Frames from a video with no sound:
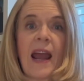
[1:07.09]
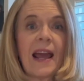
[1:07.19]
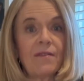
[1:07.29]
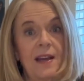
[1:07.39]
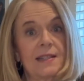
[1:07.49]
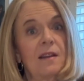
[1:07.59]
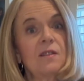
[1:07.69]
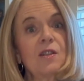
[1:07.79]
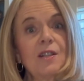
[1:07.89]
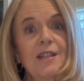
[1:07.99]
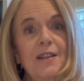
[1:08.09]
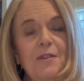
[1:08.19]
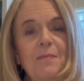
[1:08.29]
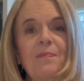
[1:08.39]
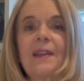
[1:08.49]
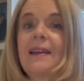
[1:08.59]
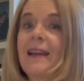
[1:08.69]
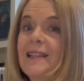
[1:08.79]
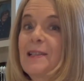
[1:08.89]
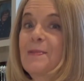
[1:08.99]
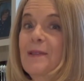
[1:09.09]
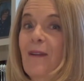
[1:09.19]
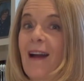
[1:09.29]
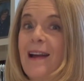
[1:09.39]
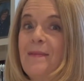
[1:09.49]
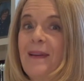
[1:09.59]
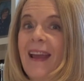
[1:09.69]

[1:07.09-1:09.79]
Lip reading: If that sounds good to you, hit subscribe,